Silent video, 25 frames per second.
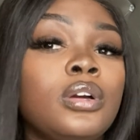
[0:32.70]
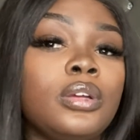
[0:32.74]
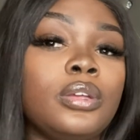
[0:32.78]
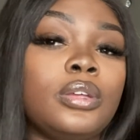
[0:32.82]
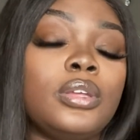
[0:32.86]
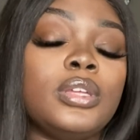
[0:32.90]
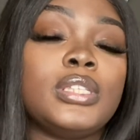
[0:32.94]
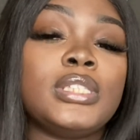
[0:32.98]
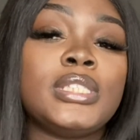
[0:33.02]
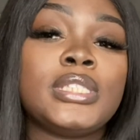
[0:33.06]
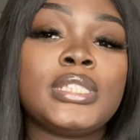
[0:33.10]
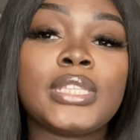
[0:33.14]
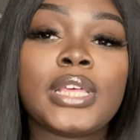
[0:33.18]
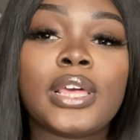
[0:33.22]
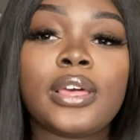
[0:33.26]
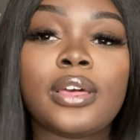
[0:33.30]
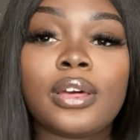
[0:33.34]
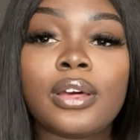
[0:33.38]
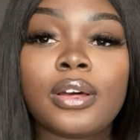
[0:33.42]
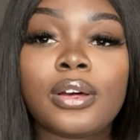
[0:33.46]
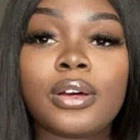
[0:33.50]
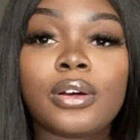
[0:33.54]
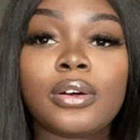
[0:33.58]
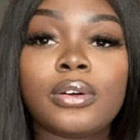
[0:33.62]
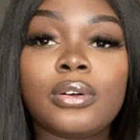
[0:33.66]

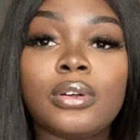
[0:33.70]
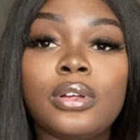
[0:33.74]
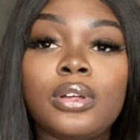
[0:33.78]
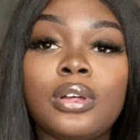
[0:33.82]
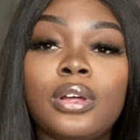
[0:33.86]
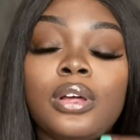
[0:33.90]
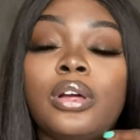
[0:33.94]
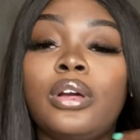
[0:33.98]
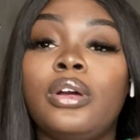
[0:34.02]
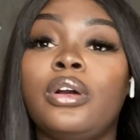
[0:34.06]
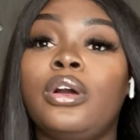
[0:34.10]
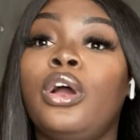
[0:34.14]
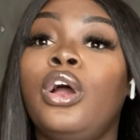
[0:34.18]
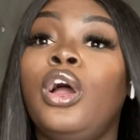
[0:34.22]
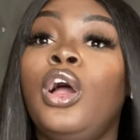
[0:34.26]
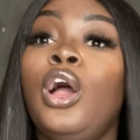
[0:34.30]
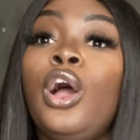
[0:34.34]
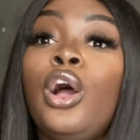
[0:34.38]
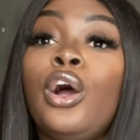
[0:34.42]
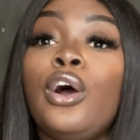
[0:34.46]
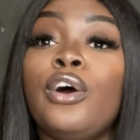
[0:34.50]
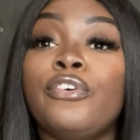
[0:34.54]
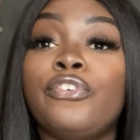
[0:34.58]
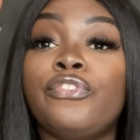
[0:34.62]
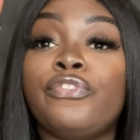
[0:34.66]
sell
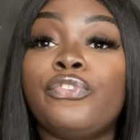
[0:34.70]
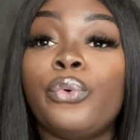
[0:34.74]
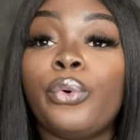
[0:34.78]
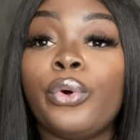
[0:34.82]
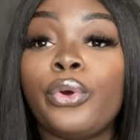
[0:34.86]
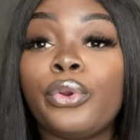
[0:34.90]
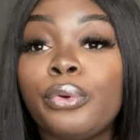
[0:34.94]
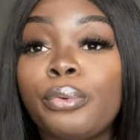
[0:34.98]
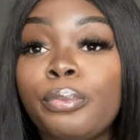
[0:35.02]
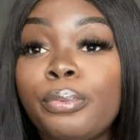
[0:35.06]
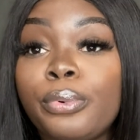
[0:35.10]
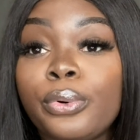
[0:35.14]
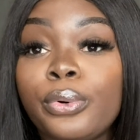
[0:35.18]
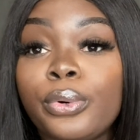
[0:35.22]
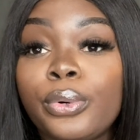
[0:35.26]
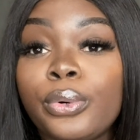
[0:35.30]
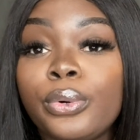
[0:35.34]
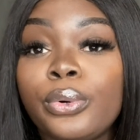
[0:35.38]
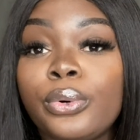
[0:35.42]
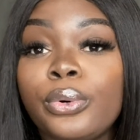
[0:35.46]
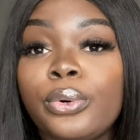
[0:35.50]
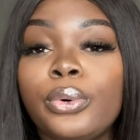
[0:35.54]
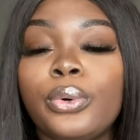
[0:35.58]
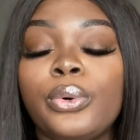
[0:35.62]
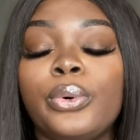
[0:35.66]

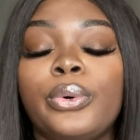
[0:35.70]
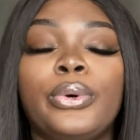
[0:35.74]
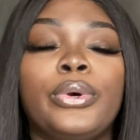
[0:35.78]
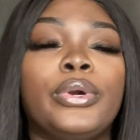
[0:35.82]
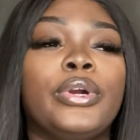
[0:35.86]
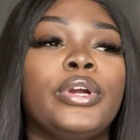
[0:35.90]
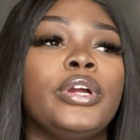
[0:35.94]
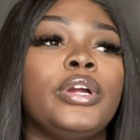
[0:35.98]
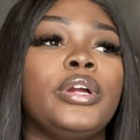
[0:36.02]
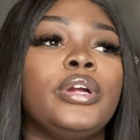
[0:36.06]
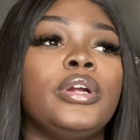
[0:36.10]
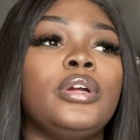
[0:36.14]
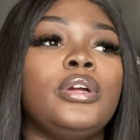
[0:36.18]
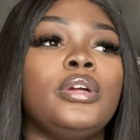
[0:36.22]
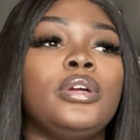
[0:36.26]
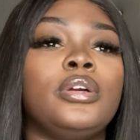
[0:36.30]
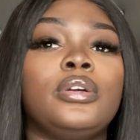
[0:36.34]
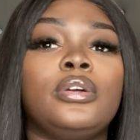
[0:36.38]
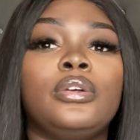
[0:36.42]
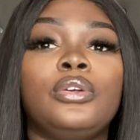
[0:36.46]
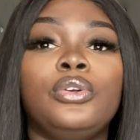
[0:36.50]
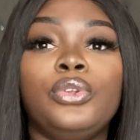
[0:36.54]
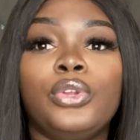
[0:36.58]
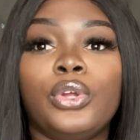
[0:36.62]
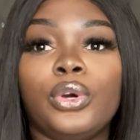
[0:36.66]
affordable or
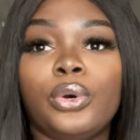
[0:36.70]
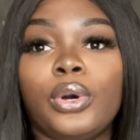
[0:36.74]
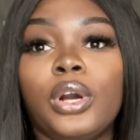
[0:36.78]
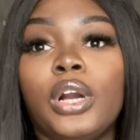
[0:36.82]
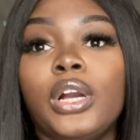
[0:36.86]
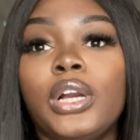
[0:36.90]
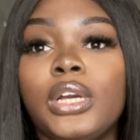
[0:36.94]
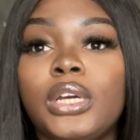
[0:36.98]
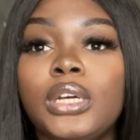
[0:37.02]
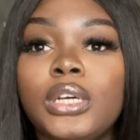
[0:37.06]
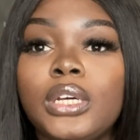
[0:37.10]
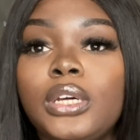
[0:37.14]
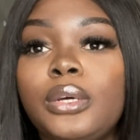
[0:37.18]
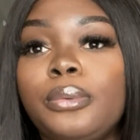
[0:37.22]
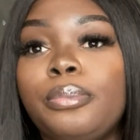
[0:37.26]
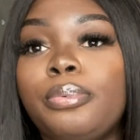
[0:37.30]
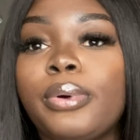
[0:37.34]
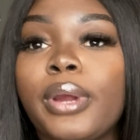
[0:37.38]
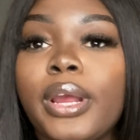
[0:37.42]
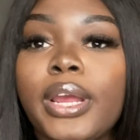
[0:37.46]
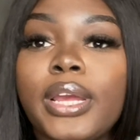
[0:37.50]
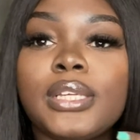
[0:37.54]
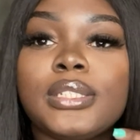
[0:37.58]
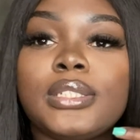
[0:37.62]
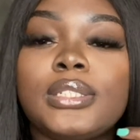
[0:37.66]
a good
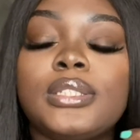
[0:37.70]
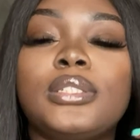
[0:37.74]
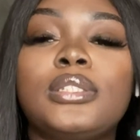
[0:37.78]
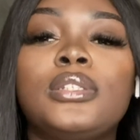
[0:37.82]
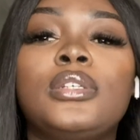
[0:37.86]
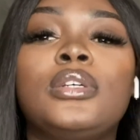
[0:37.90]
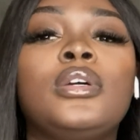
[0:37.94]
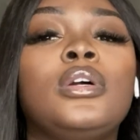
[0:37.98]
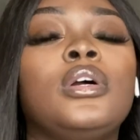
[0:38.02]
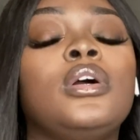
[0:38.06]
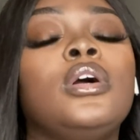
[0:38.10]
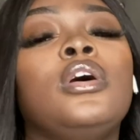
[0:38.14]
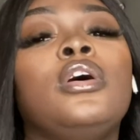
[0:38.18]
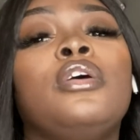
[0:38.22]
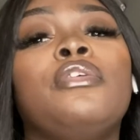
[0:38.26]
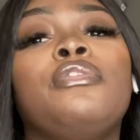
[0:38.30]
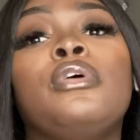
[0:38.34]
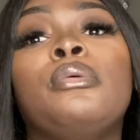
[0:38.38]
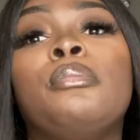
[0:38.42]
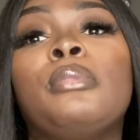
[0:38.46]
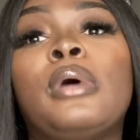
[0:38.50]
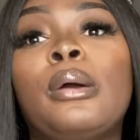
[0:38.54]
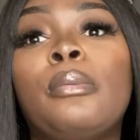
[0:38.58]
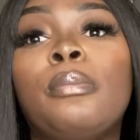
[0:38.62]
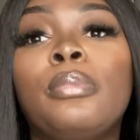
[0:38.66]
price for
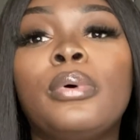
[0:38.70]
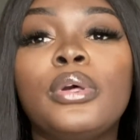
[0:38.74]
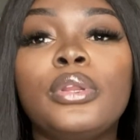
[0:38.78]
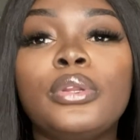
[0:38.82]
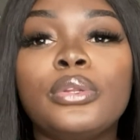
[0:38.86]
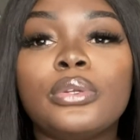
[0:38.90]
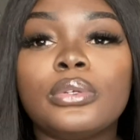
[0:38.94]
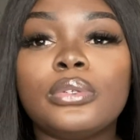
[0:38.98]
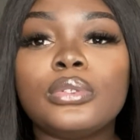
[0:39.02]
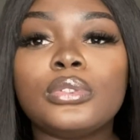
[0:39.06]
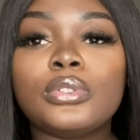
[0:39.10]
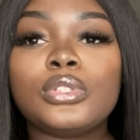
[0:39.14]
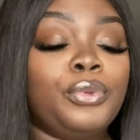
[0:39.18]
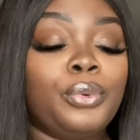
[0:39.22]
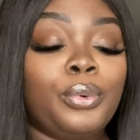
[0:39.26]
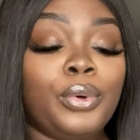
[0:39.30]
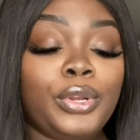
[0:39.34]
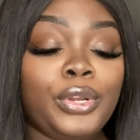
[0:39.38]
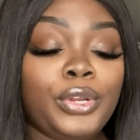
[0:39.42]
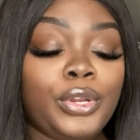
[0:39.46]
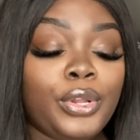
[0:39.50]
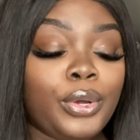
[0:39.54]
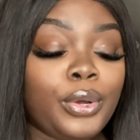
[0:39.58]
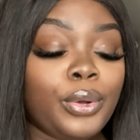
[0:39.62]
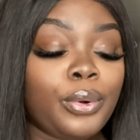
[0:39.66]
my bundles? Want to
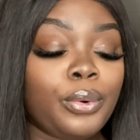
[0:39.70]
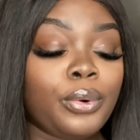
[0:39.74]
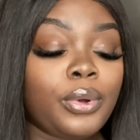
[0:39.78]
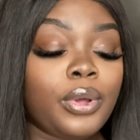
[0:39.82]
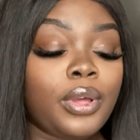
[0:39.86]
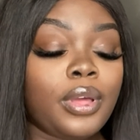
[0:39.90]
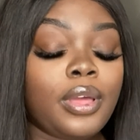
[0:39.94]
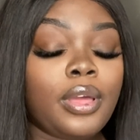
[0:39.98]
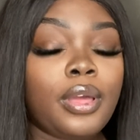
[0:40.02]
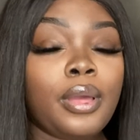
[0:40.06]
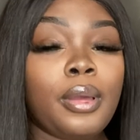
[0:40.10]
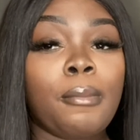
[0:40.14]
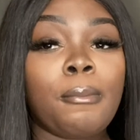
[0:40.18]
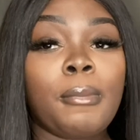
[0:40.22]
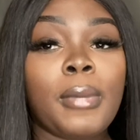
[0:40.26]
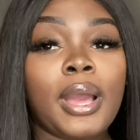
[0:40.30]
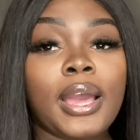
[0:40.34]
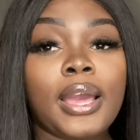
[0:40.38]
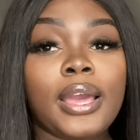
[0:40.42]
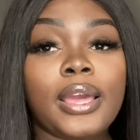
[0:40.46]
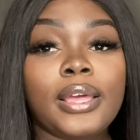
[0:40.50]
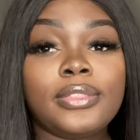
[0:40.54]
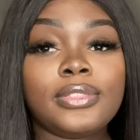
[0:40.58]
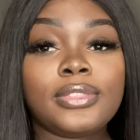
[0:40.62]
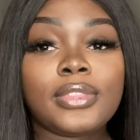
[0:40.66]
know
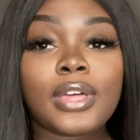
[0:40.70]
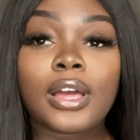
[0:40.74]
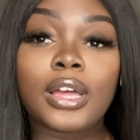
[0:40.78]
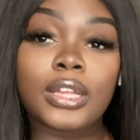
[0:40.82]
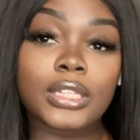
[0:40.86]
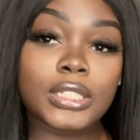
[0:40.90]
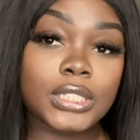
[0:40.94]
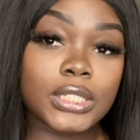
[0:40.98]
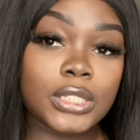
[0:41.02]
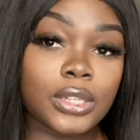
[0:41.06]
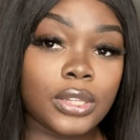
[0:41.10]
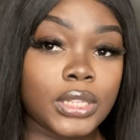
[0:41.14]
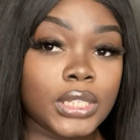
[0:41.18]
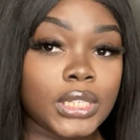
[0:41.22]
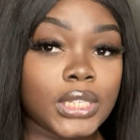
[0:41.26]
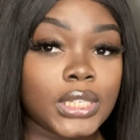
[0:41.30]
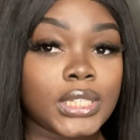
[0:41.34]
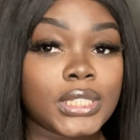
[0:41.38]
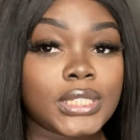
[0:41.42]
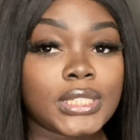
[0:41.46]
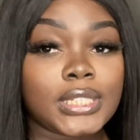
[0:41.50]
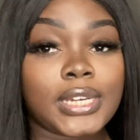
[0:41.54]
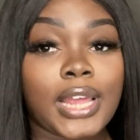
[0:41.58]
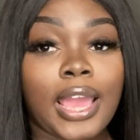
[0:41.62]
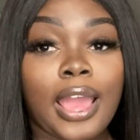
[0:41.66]
my thoughts on
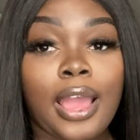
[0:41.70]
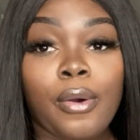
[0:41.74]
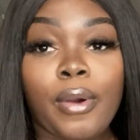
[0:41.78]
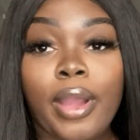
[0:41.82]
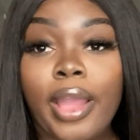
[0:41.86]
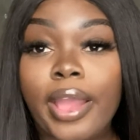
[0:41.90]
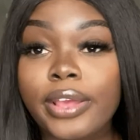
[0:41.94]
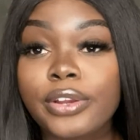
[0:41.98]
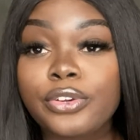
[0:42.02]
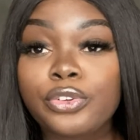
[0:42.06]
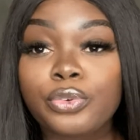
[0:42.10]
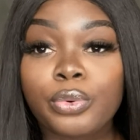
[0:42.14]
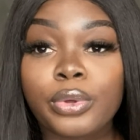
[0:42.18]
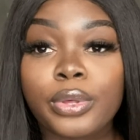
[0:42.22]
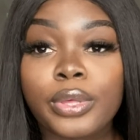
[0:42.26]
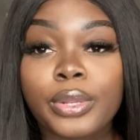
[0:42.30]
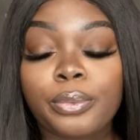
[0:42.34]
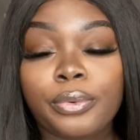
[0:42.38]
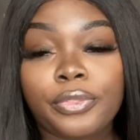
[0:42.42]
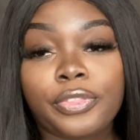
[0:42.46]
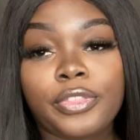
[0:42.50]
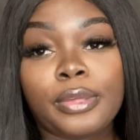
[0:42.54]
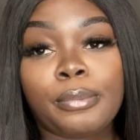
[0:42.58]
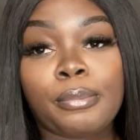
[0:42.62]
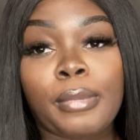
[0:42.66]
this and how I do it
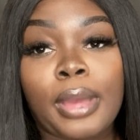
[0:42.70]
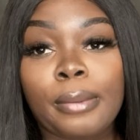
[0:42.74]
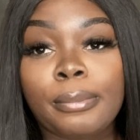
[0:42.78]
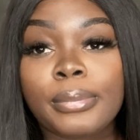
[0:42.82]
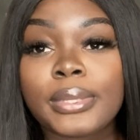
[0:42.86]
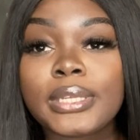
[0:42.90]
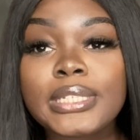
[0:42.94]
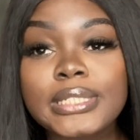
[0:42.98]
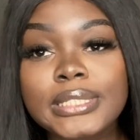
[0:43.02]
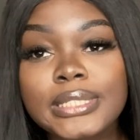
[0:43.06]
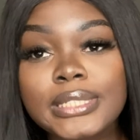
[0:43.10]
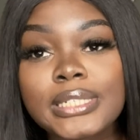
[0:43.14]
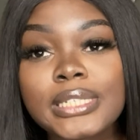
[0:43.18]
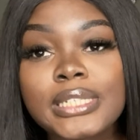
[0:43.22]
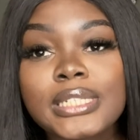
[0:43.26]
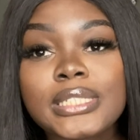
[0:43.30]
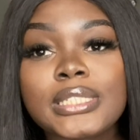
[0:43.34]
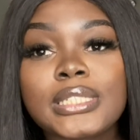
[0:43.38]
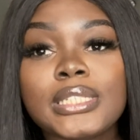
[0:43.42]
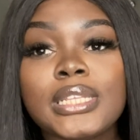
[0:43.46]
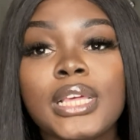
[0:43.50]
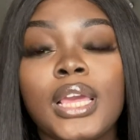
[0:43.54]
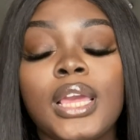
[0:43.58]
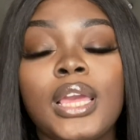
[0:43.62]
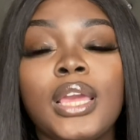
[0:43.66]
within my business?
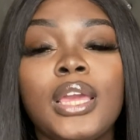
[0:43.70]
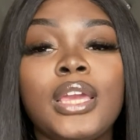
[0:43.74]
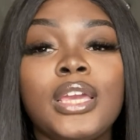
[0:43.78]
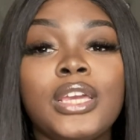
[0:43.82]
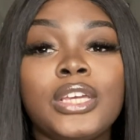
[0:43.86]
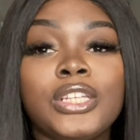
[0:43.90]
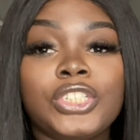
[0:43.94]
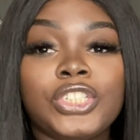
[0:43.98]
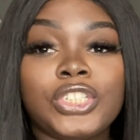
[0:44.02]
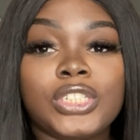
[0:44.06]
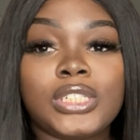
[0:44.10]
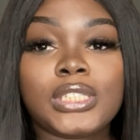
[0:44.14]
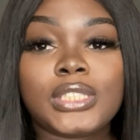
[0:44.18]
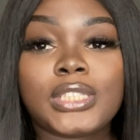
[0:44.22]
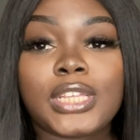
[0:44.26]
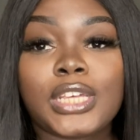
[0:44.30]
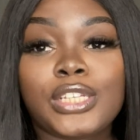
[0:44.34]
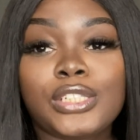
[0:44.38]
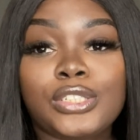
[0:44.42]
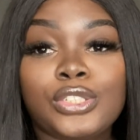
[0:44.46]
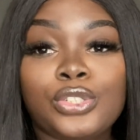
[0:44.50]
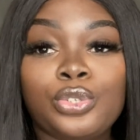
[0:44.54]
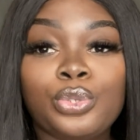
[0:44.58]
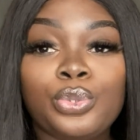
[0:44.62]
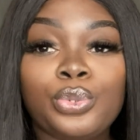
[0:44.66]
Just stay
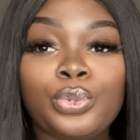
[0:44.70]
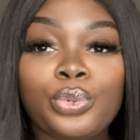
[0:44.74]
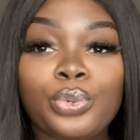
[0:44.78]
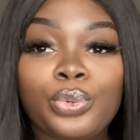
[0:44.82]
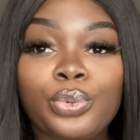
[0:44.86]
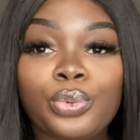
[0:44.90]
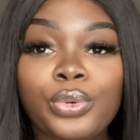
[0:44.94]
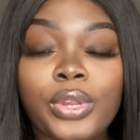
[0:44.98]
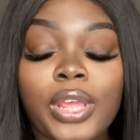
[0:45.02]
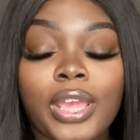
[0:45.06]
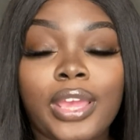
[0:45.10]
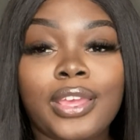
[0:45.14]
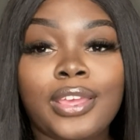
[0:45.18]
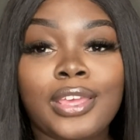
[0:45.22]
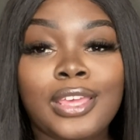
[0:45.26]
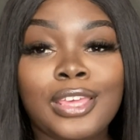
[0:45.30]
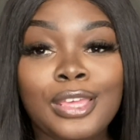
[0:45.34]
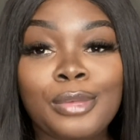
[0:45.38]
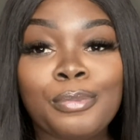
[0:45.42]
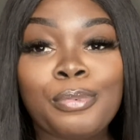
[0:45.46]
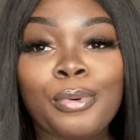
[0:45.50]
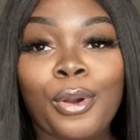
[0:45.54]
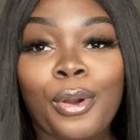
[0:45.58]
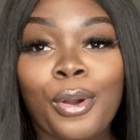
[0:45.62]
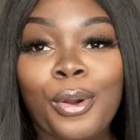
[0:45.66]
tuned and
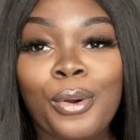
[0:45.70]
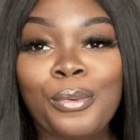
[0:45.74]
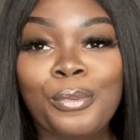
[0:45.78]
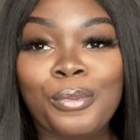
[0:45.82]
keep on